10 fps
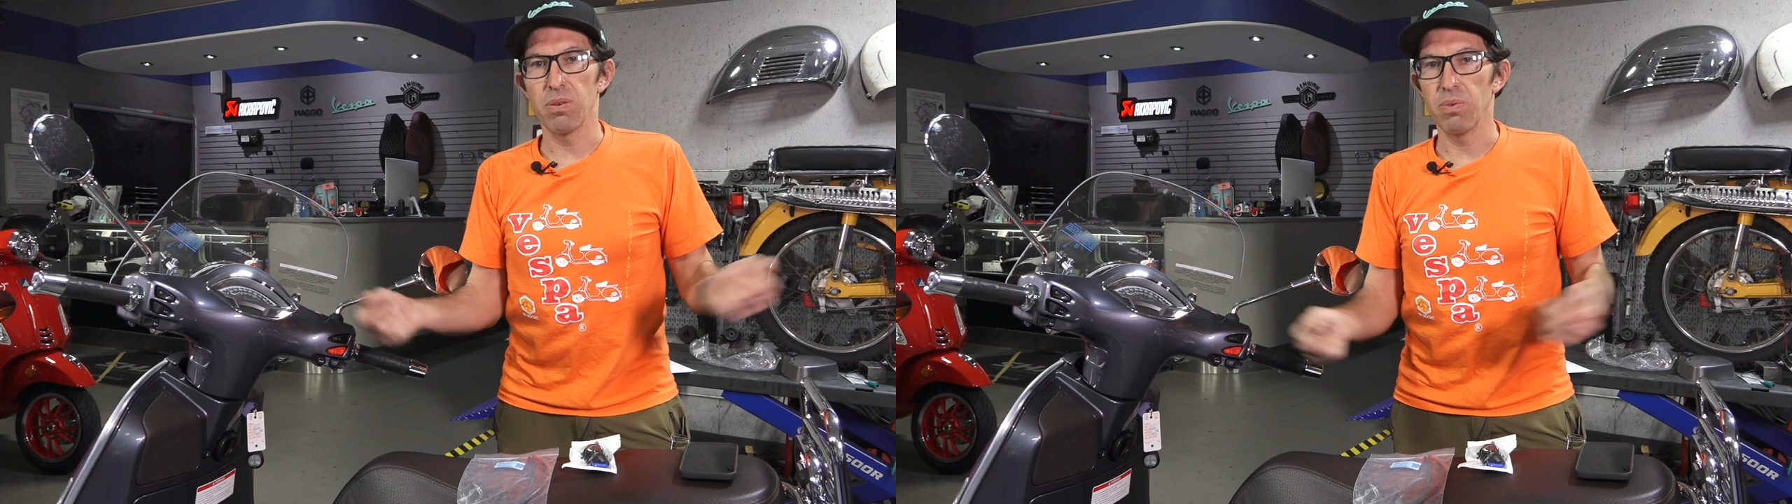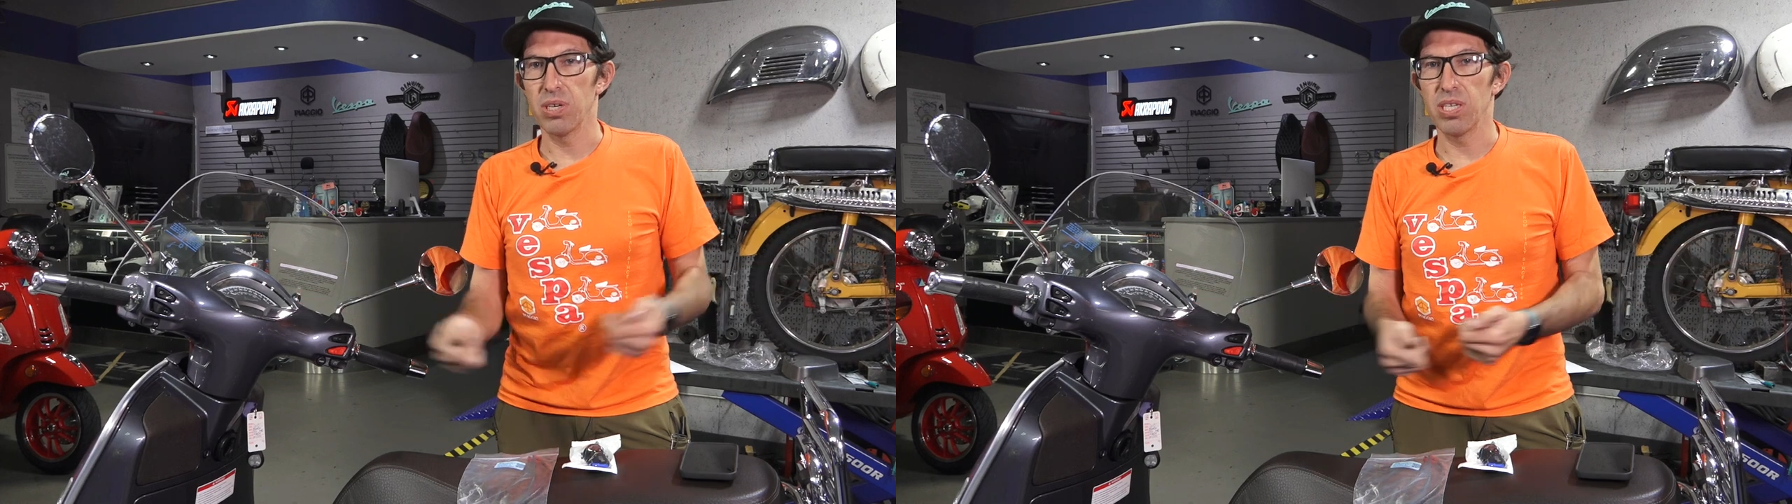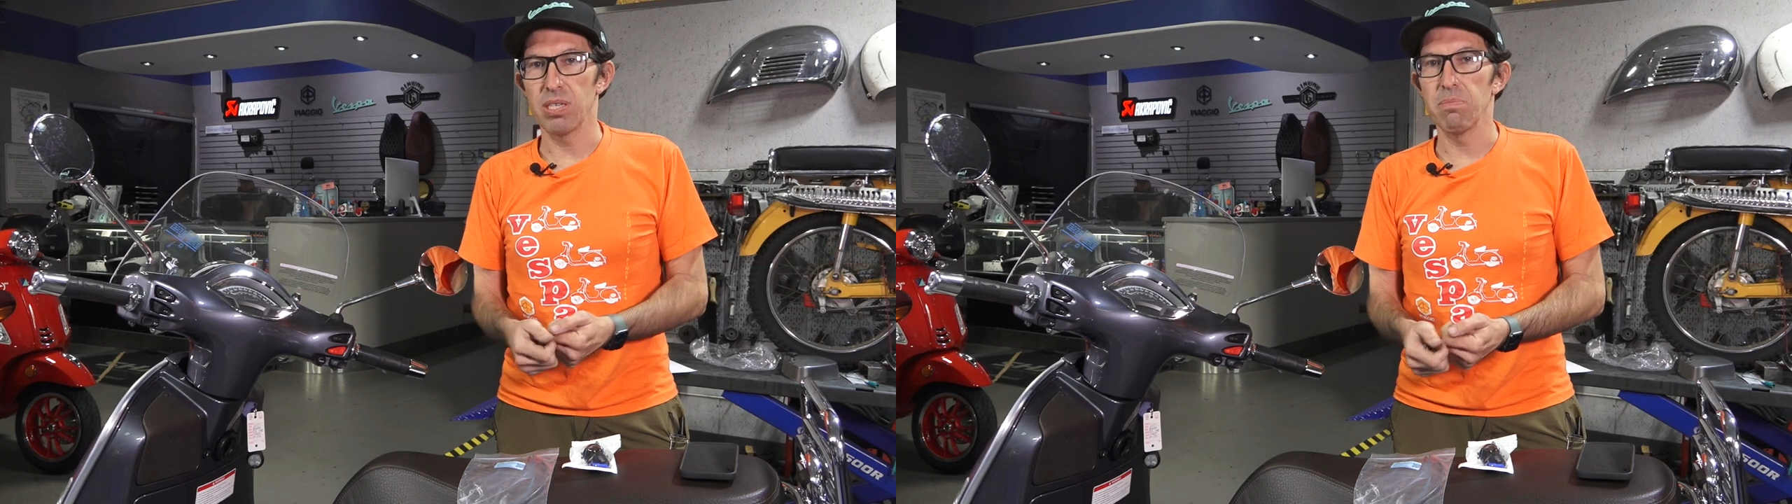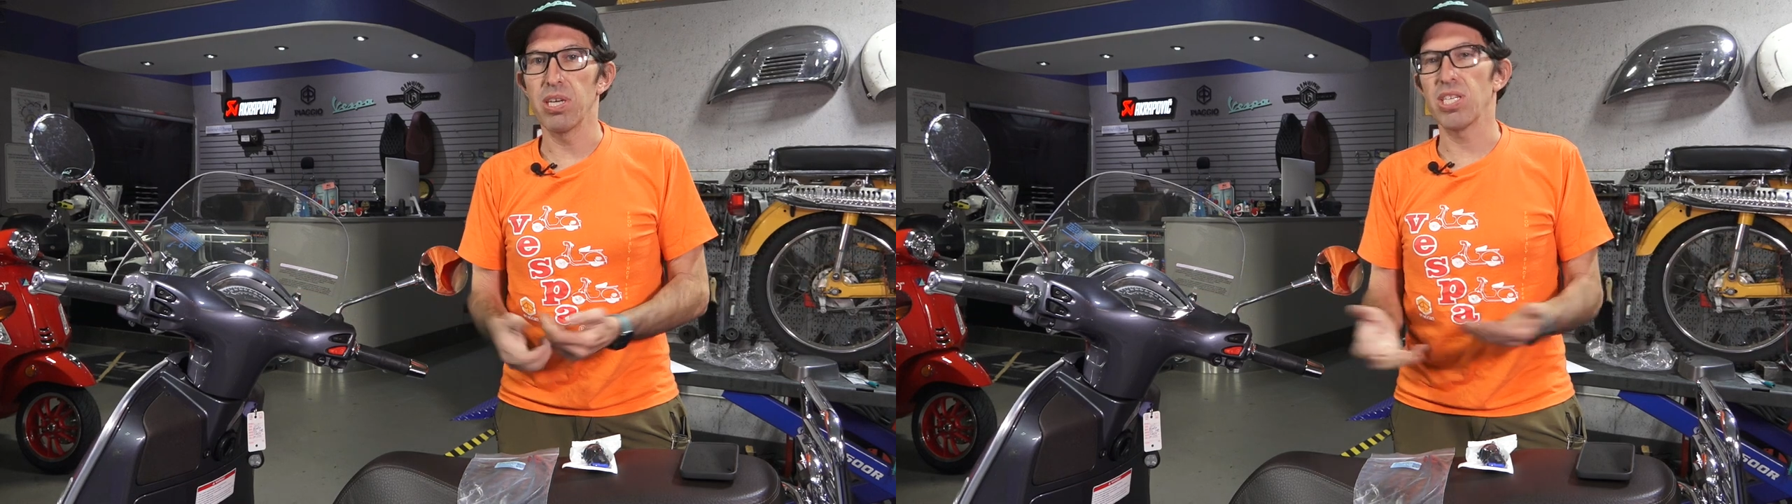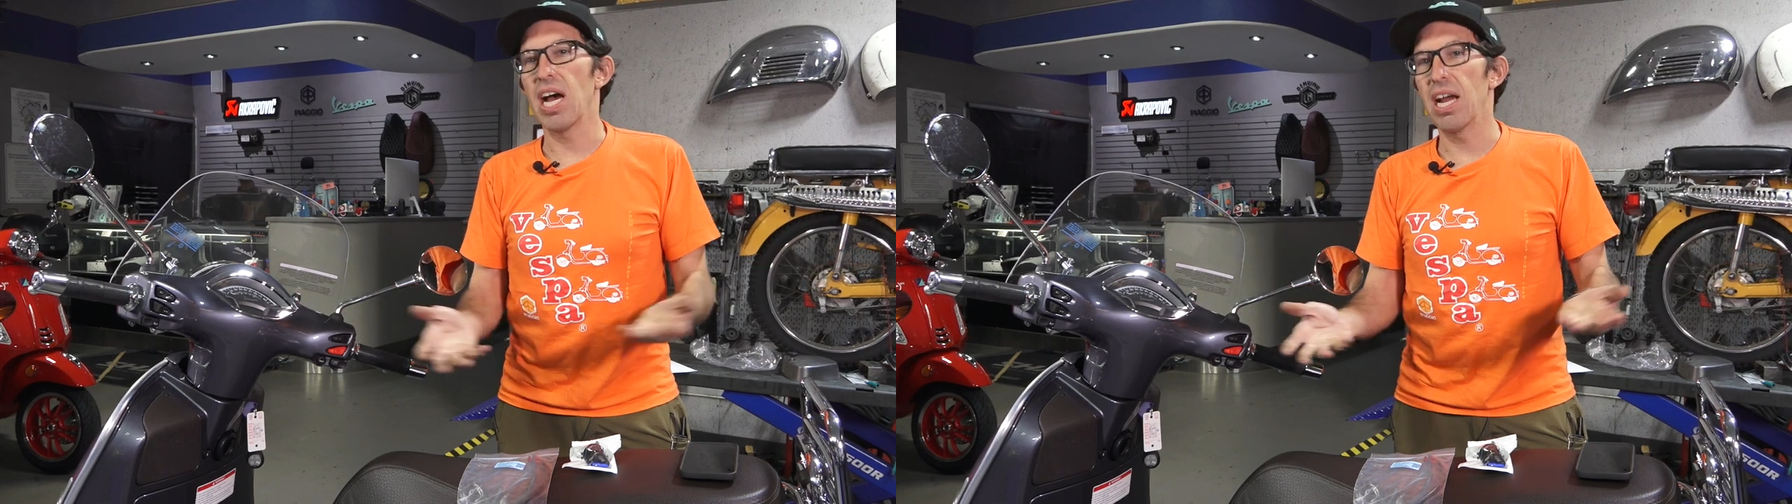which is a
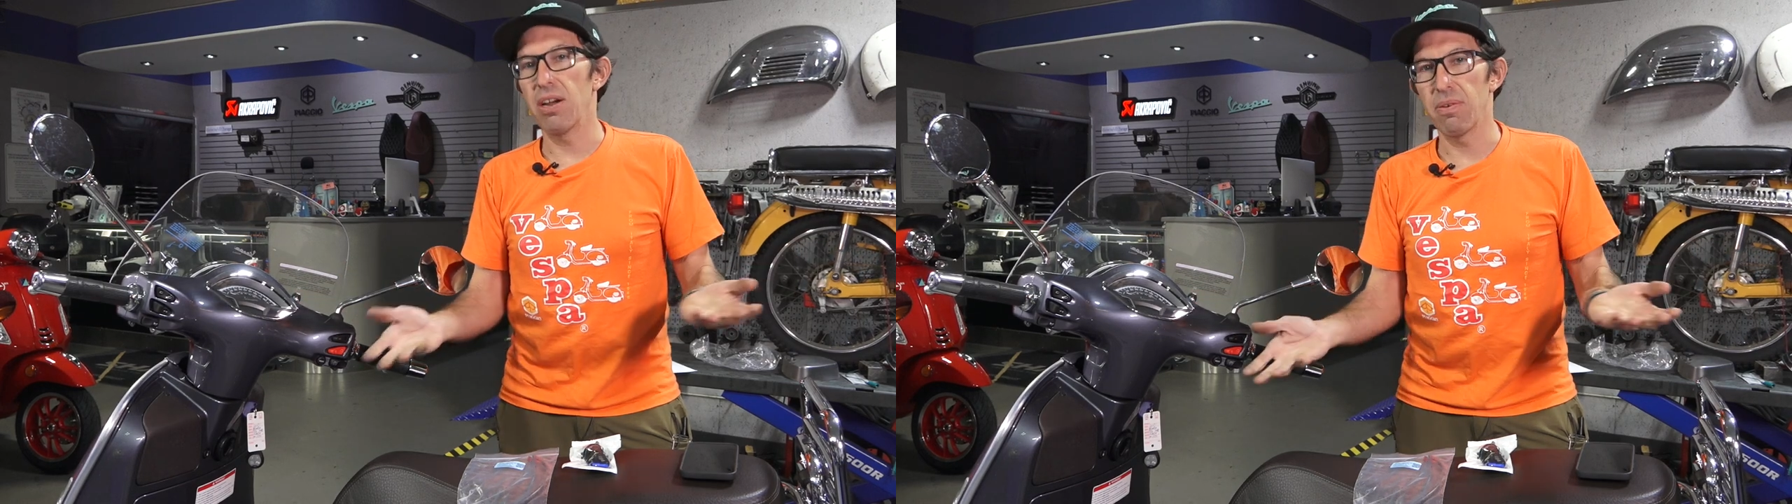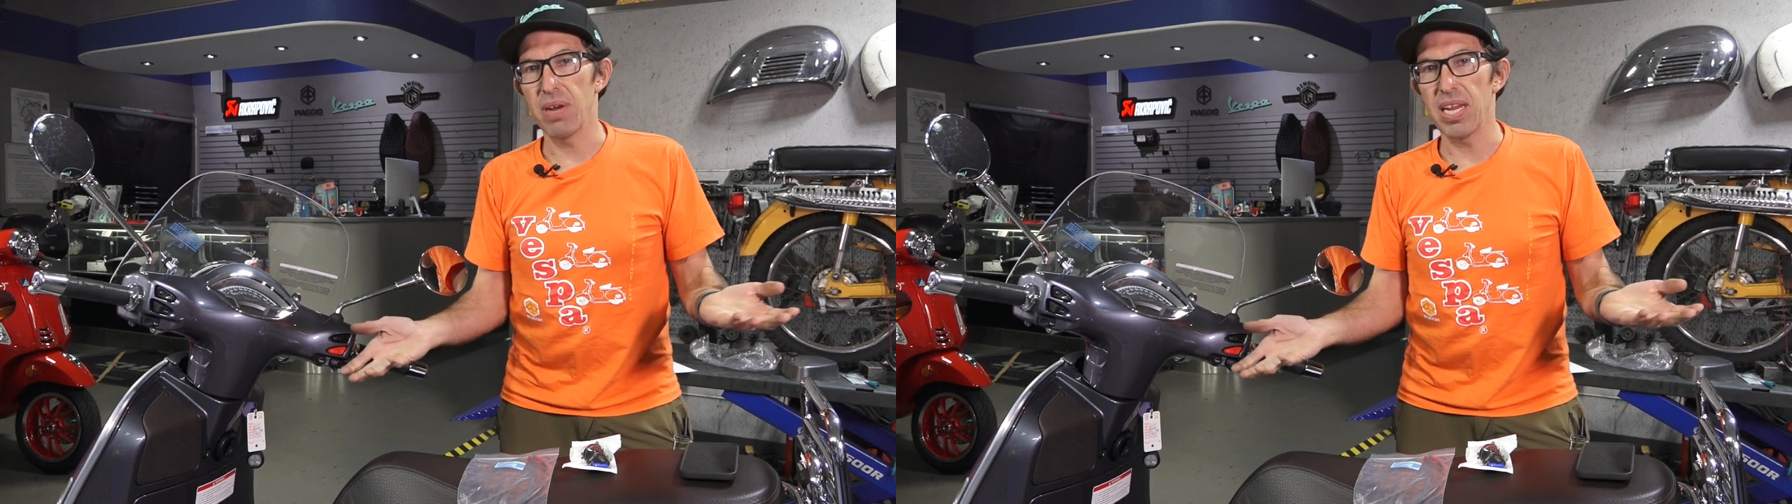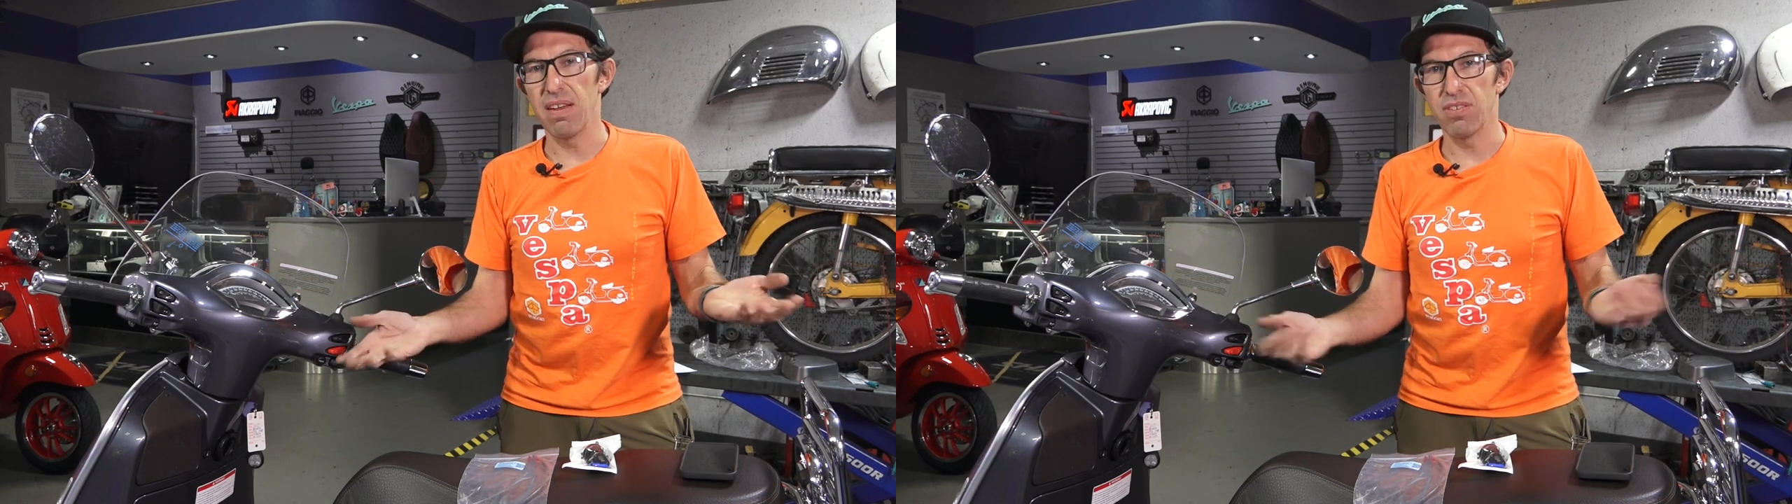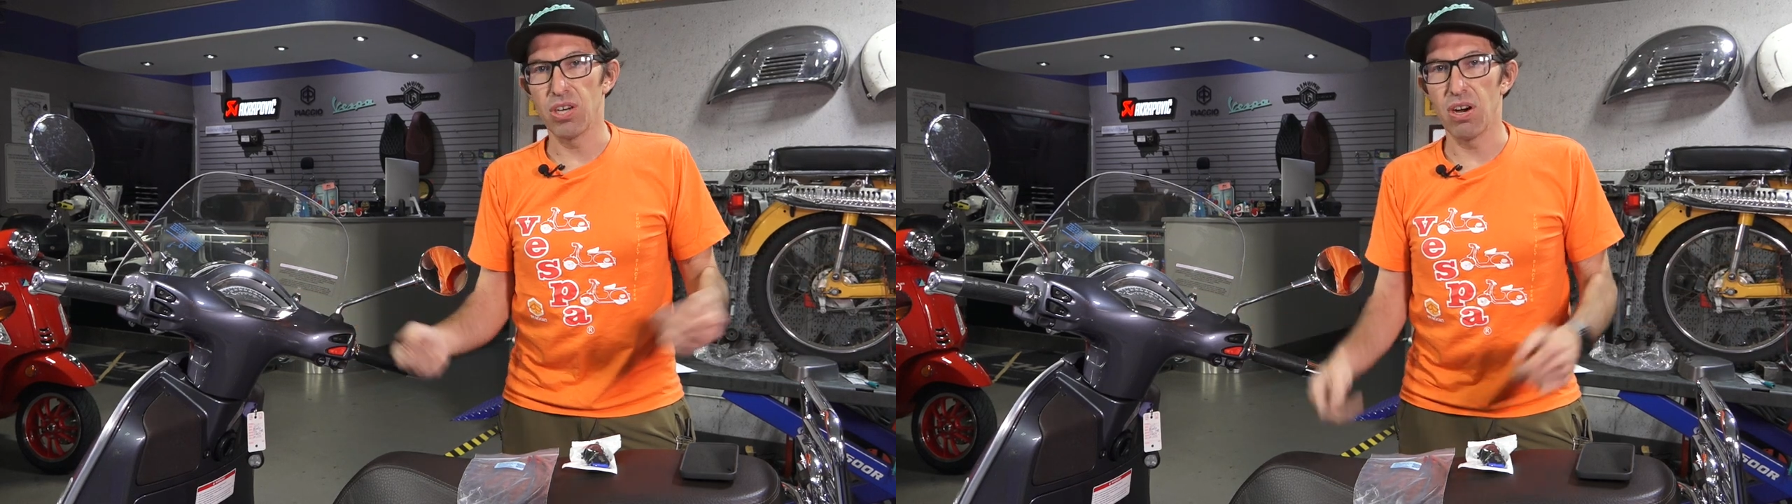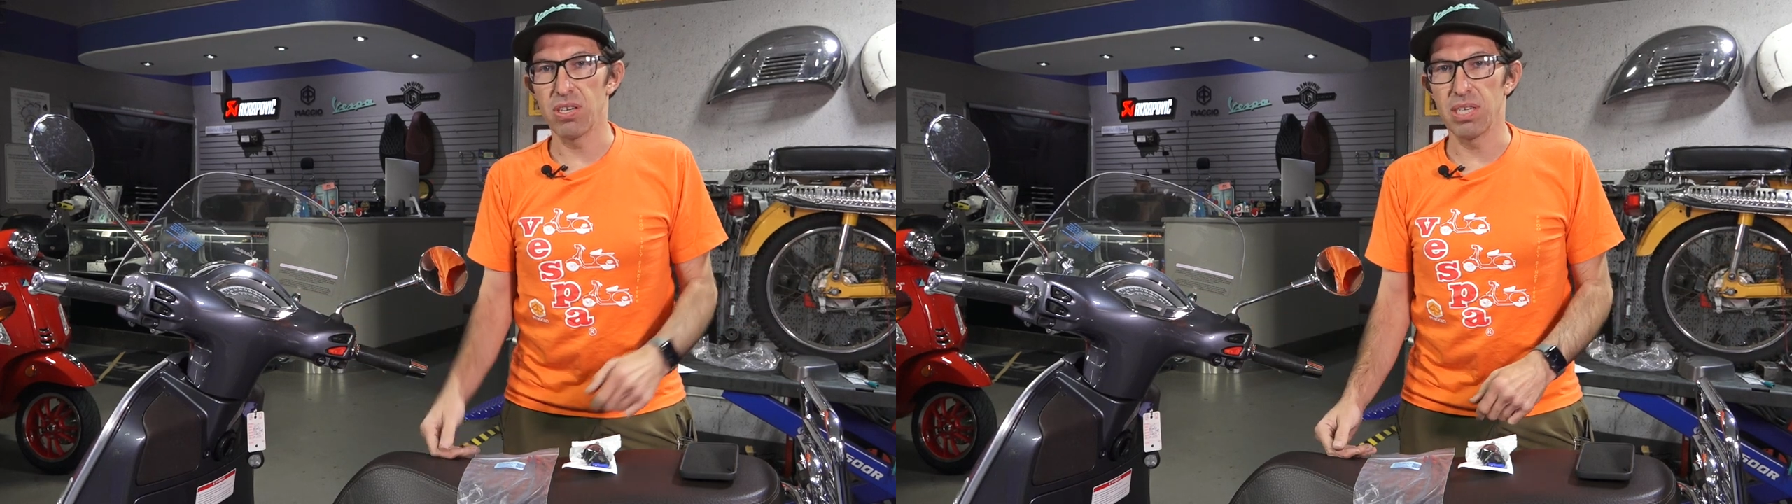much higher rate of
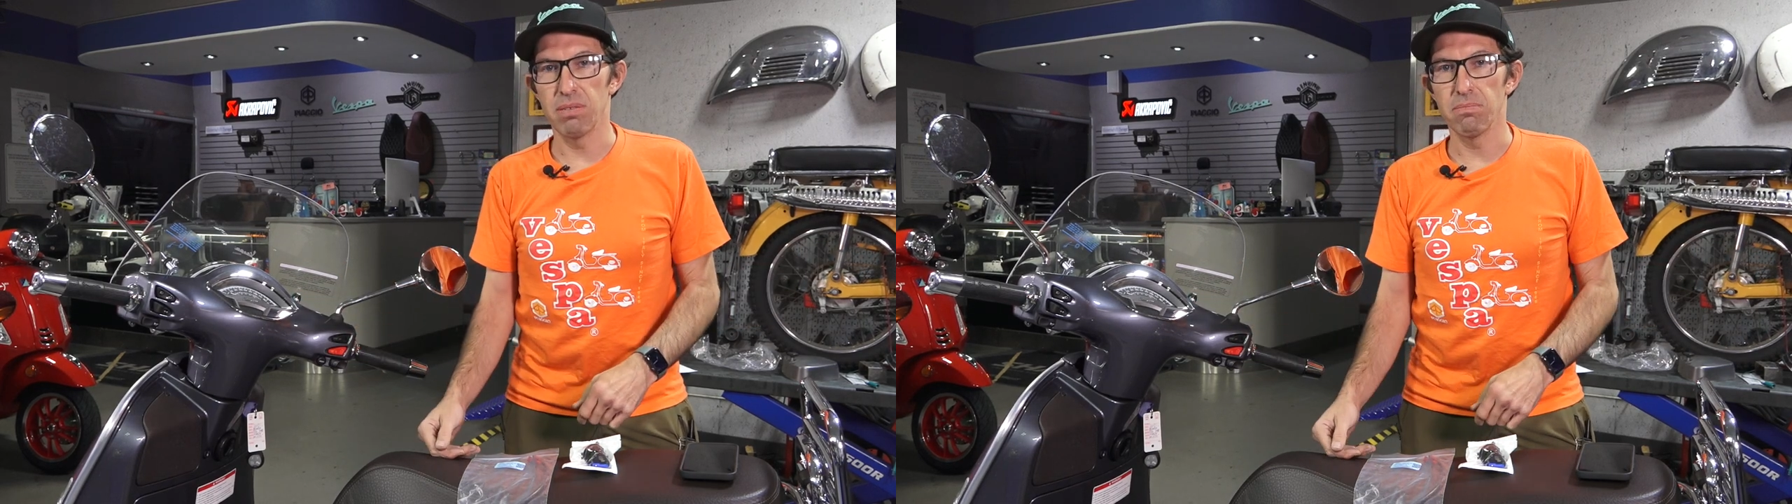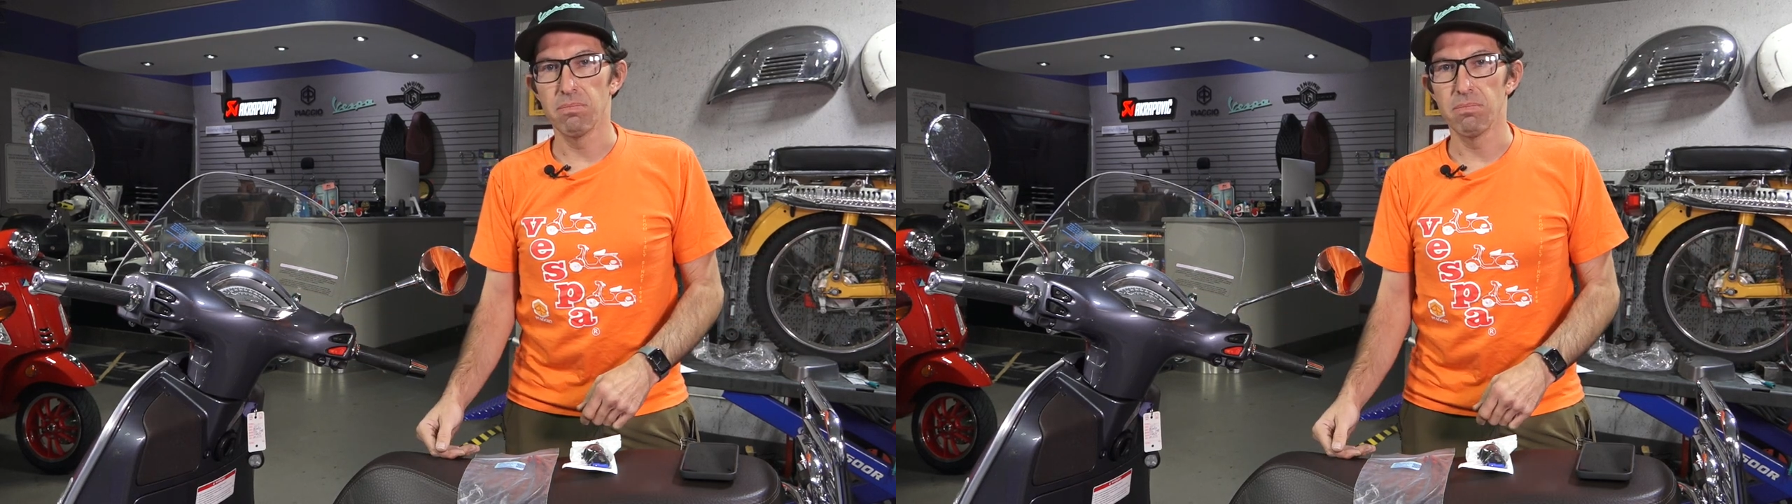charging.